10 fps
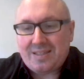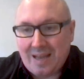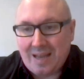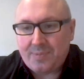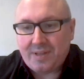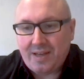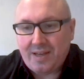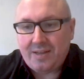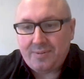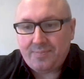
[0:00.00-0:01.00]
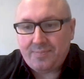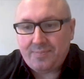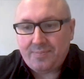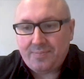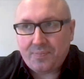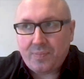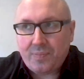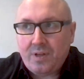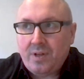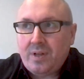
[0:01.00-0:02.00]
accepting that,
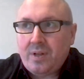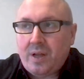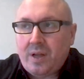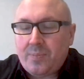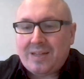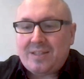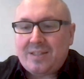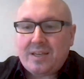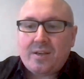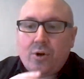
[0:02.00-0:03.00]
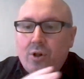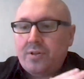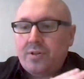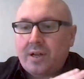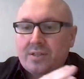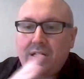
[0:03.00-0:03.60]
And by taking all the